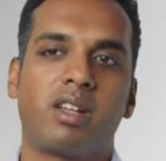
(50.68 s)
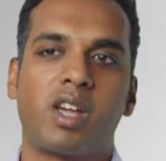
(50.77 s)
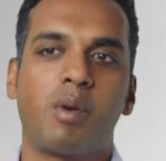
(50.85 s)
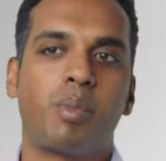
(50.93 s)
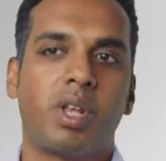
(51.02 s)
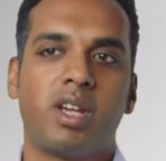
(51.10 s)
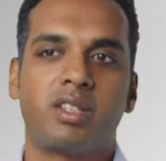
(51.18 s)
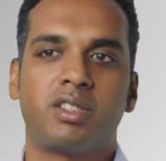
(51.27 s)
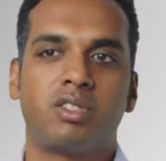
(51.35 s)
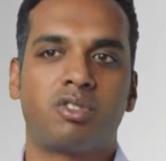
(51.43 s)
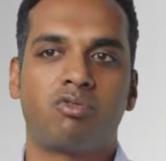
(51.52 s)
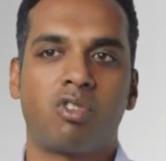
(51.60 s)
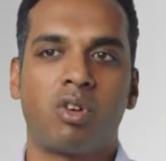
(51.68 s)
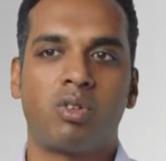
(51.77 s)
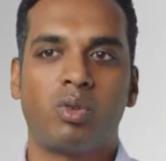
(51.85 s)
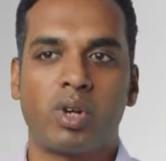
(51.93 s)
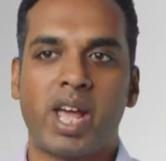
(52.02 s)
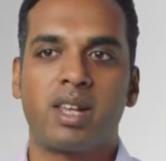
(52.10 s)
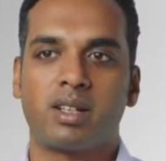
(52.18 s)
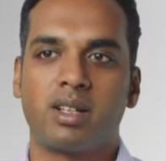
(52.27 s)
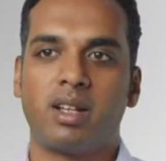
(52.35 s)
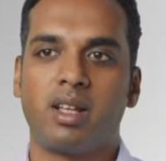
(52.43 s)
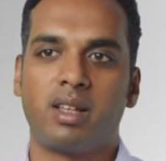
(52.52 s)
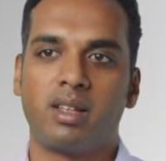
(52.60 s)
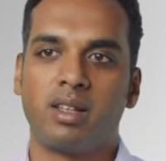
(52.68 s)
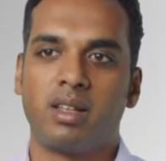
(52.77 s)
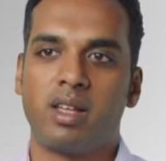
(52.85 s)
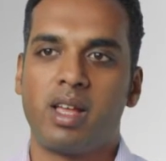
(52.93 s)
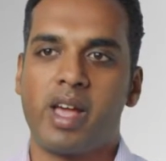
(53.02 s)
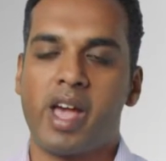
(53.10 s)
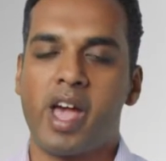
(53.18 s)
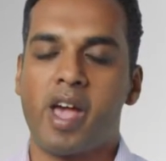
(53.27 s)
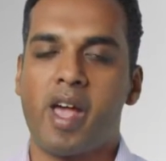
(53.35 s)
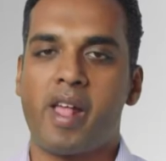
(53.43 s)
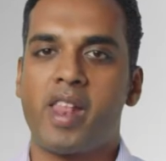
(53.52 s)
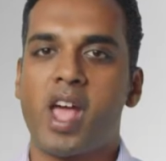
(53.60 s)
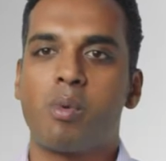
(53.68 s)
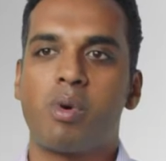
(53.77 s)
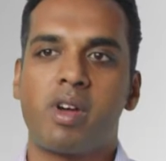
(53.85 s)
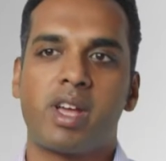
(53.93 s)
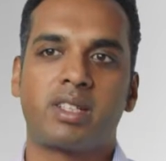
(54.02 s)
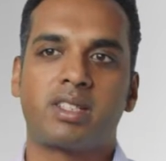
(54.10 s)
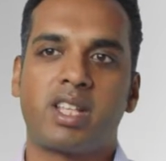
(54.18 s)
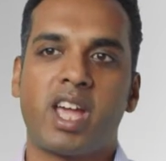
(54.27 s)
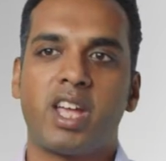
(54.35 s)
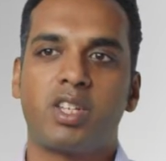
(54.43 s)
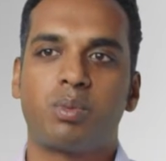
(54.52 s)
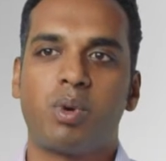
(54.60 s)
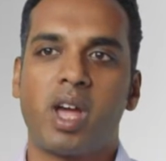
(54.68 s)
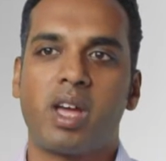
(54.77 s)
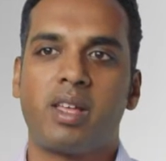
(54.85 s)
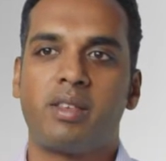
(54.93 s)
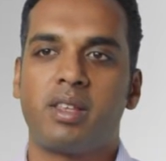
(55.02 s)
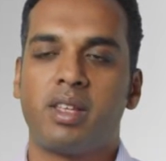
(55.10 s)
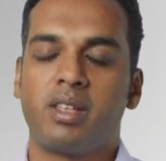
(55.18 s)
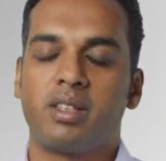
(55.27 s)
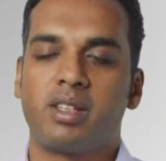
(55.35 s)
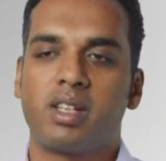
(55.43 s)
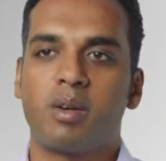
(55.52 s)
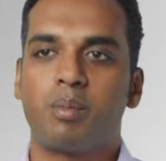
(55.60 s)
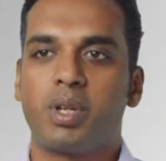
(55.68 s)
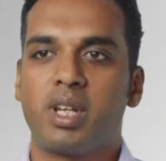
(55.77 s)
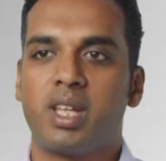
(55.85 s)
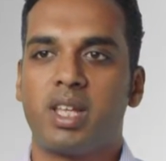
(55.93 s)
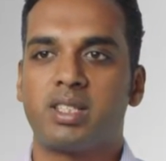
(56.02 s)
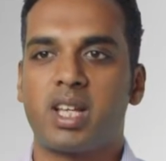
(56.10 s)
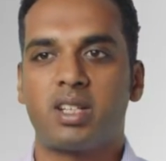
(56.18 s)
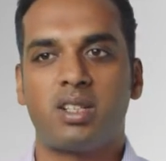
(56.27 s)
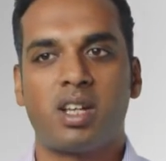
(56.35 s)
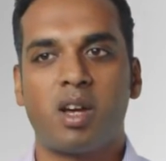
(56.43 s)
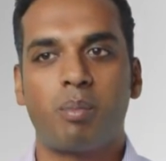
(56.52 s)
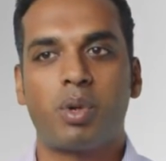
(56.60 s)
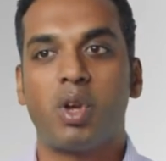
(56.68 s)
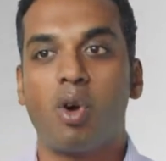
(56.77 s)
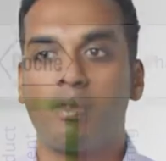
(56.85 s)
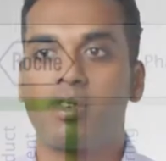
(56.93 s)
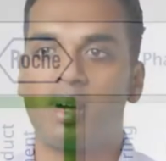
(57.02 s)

of company is just grown organically. Uh, and now we're at a stage where the company is actually a company of